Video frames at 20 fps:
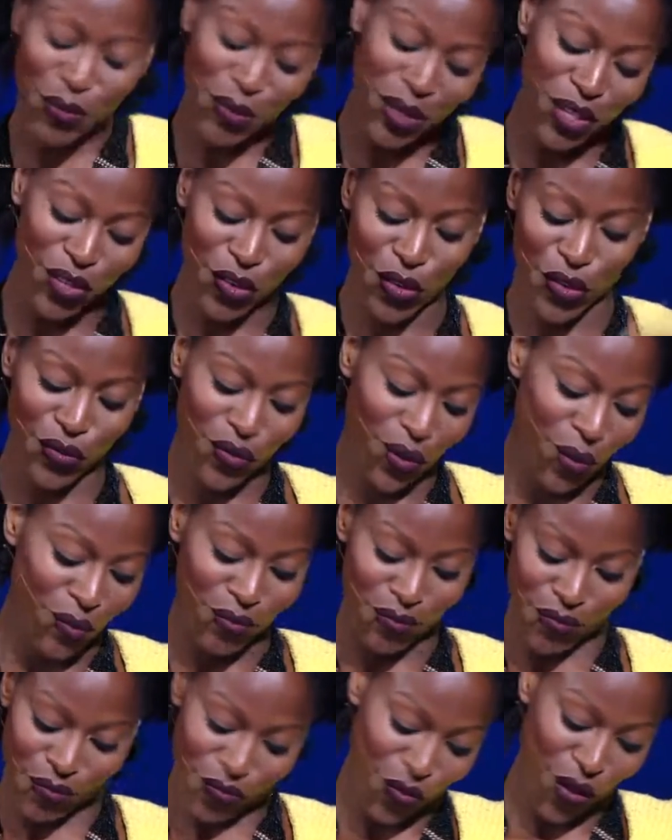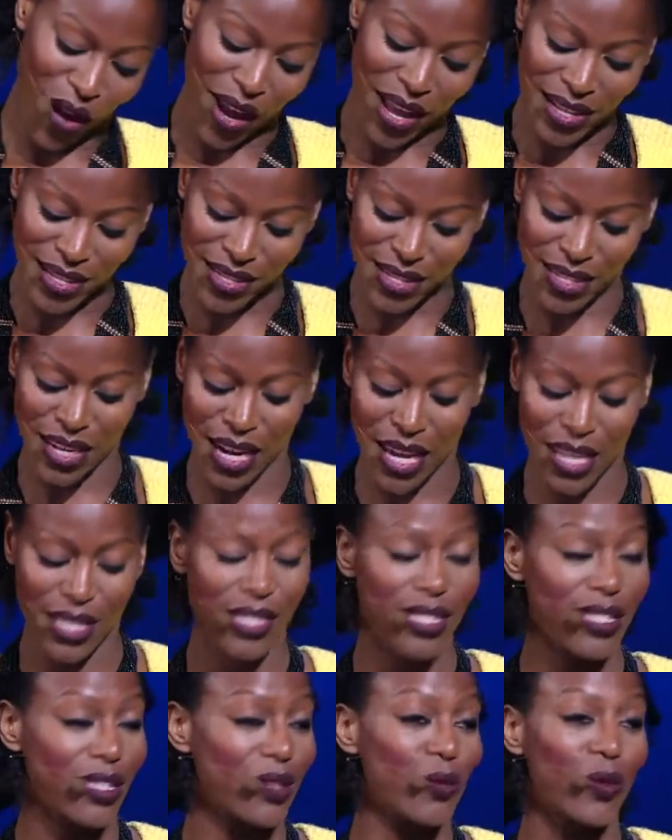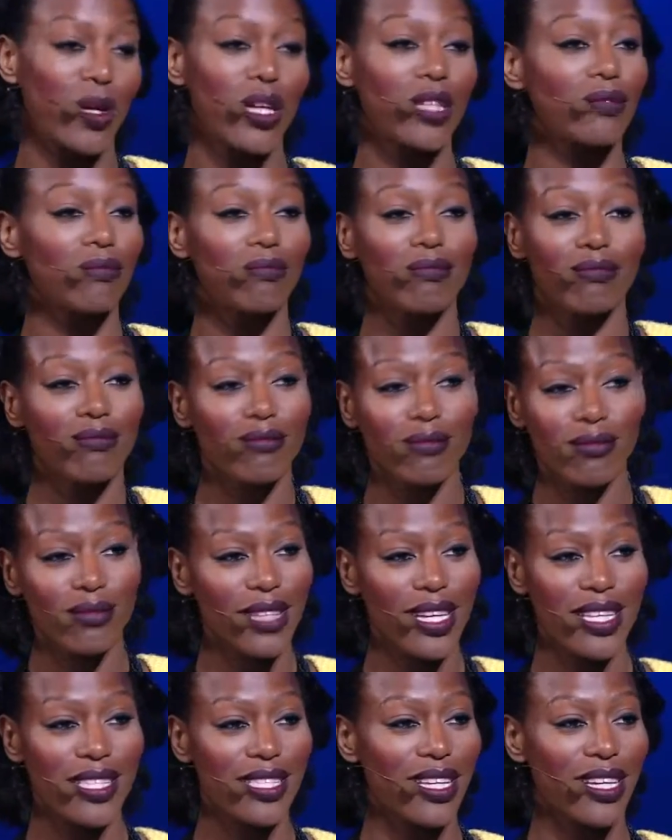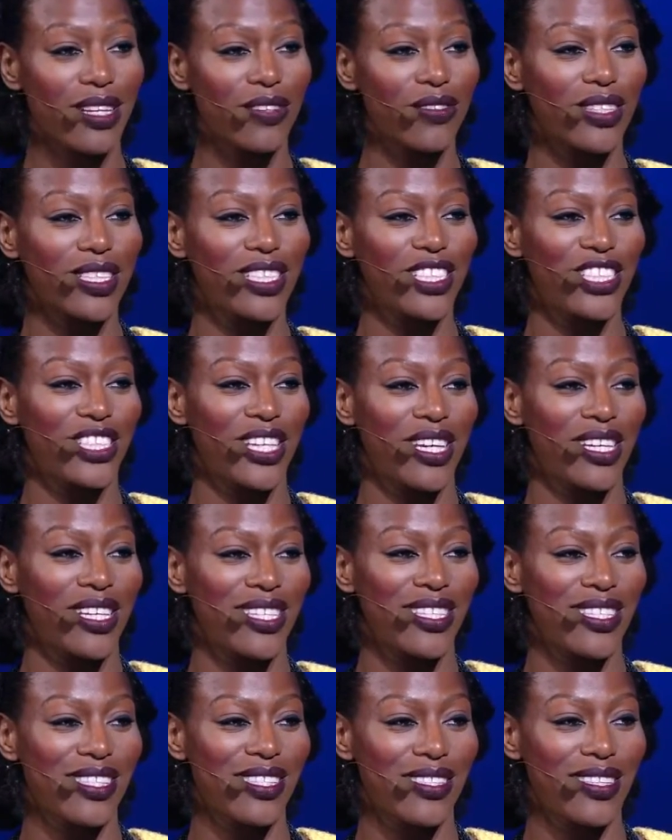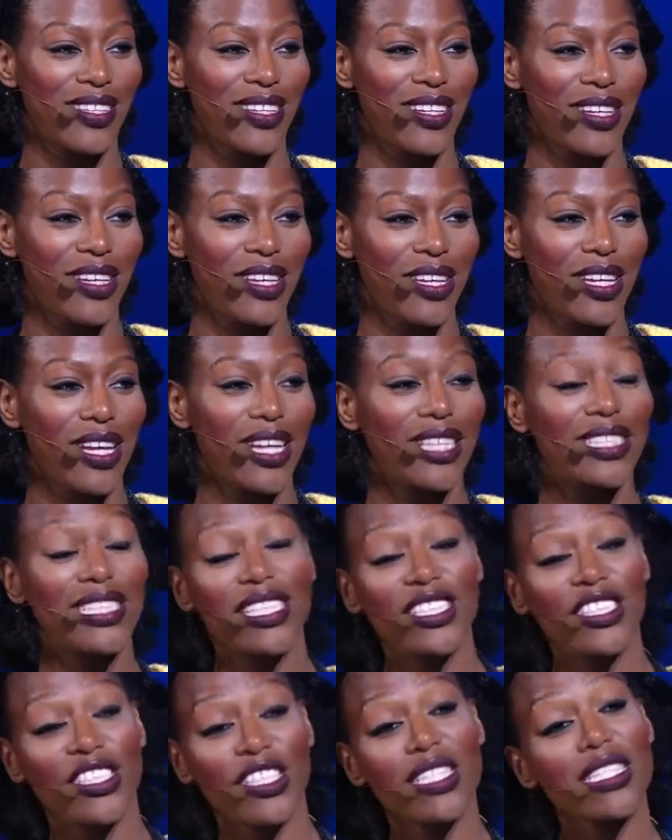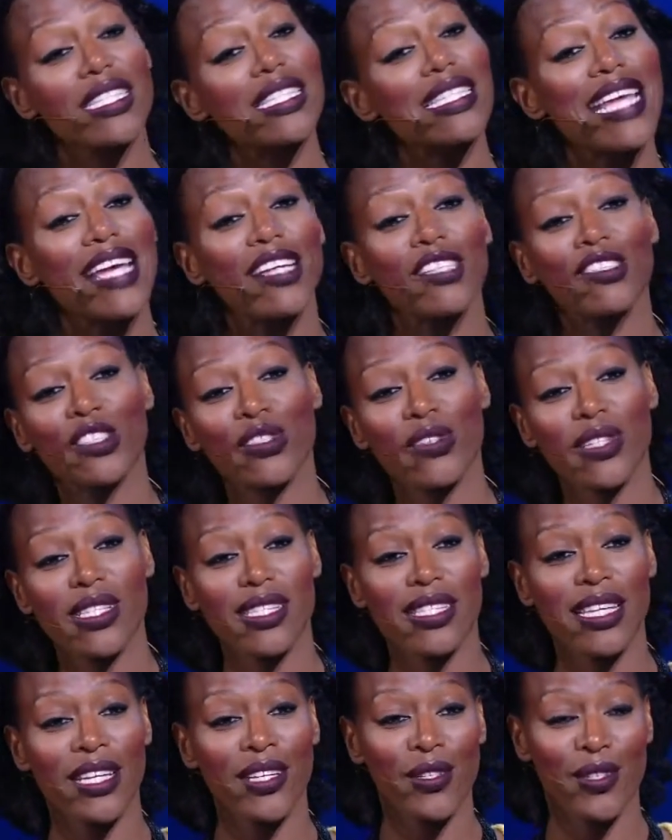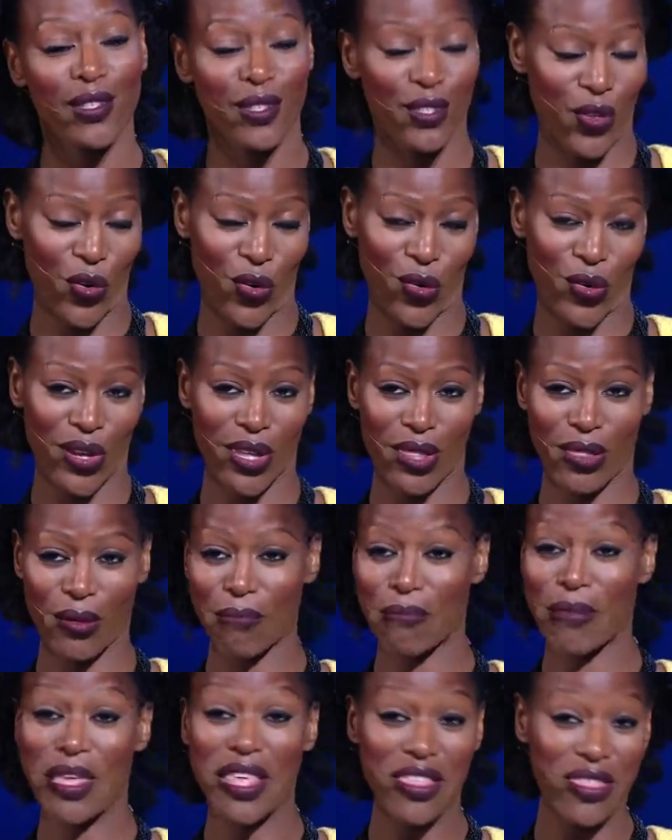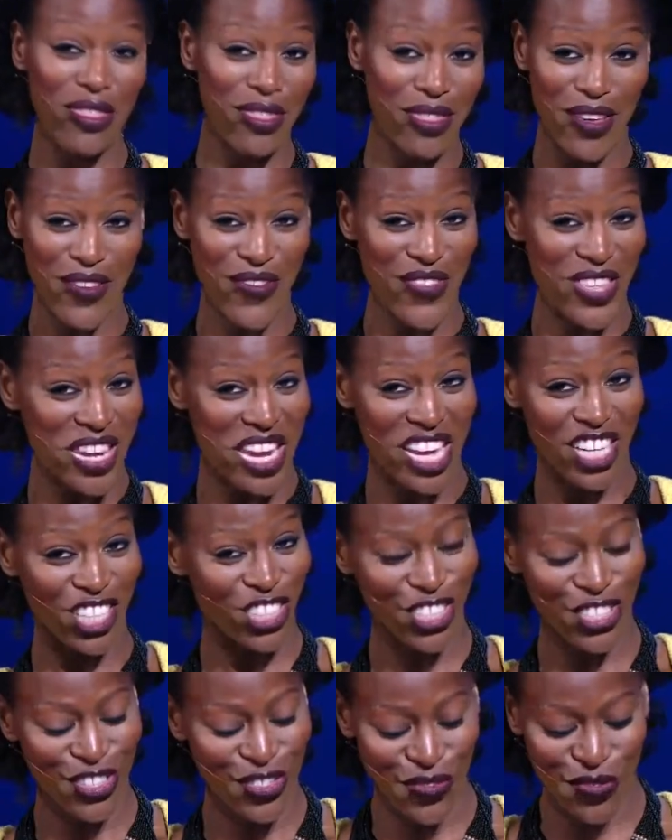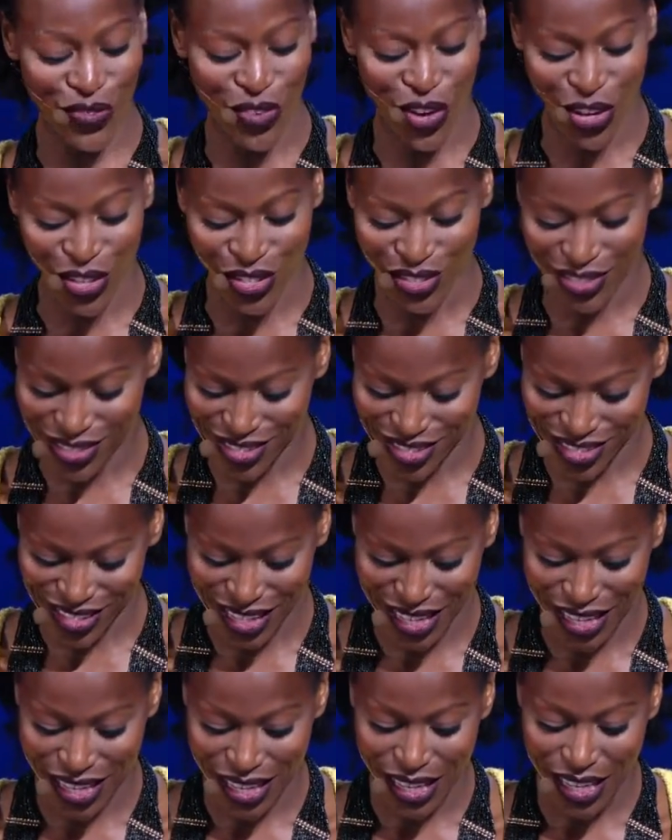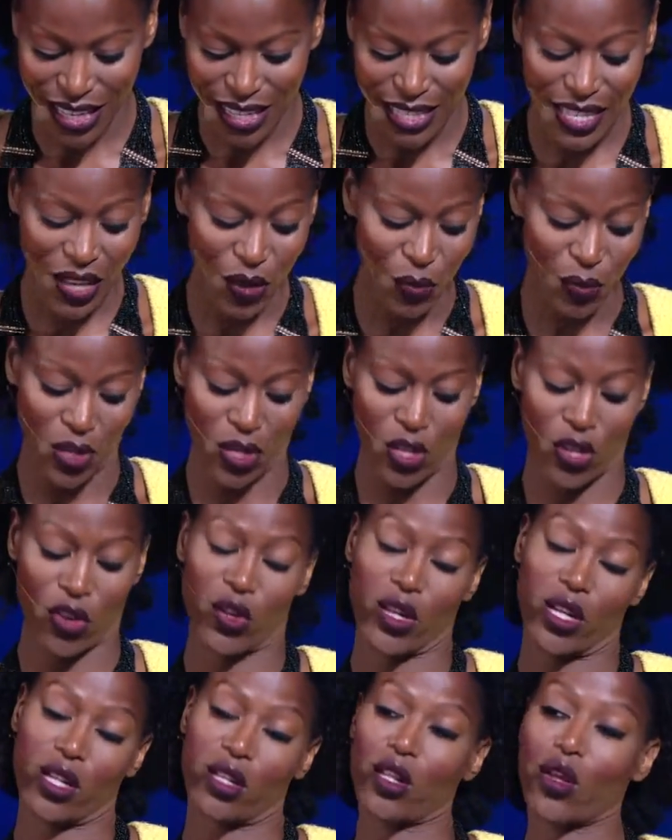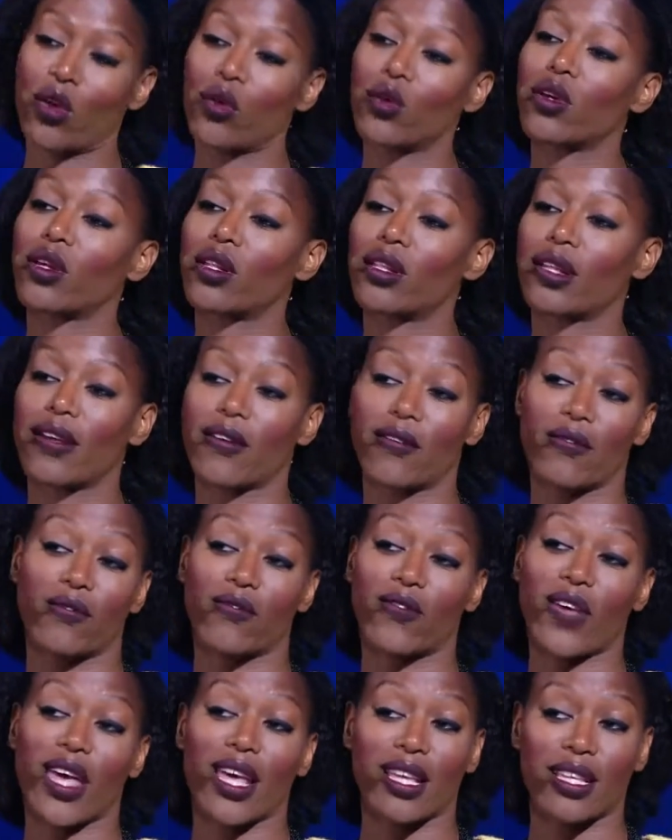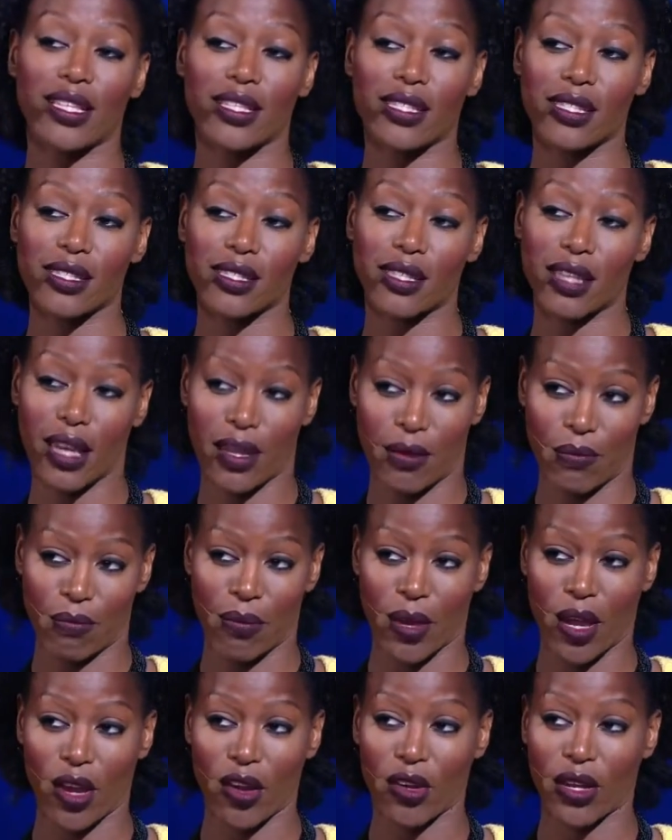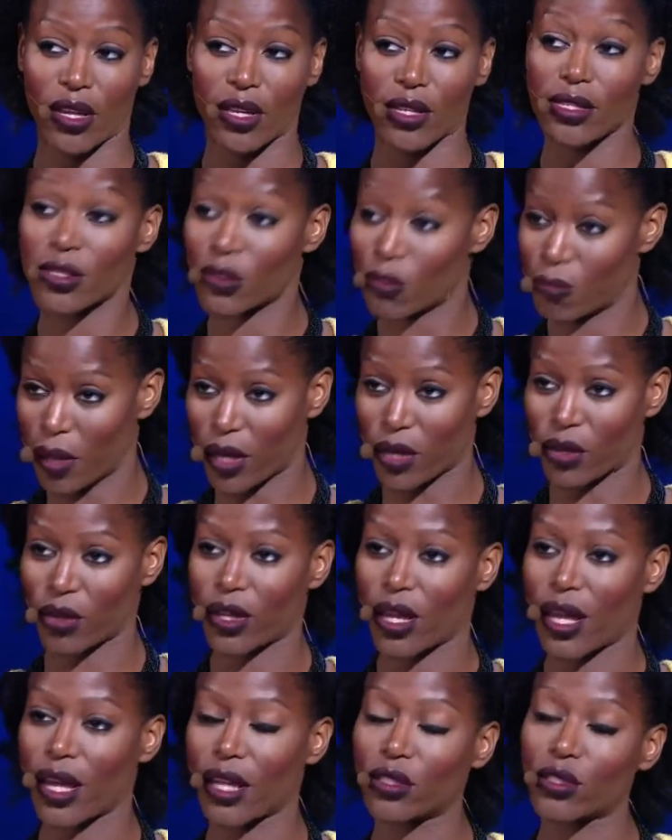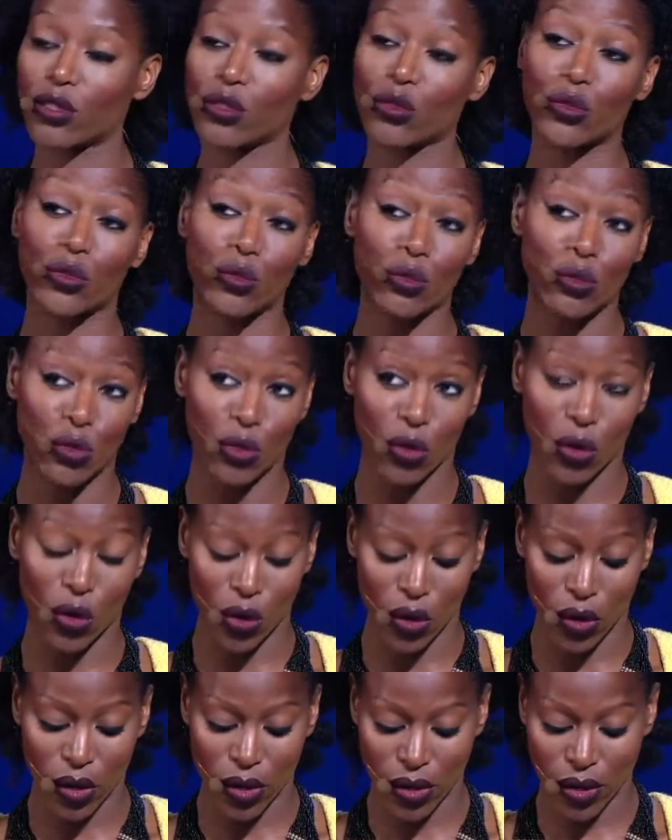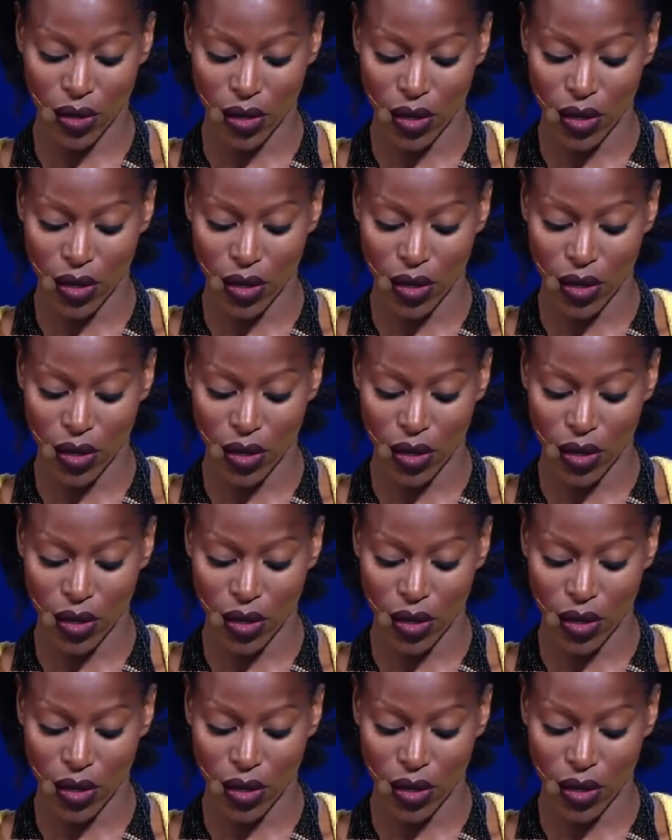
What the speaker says: me you're from France, and I see what? A set of cliches. Adichie's dangerous single story, The Myth of the Nation of France. Tell me you're a local of Fez and Paris, better yet, Goutte d'Or,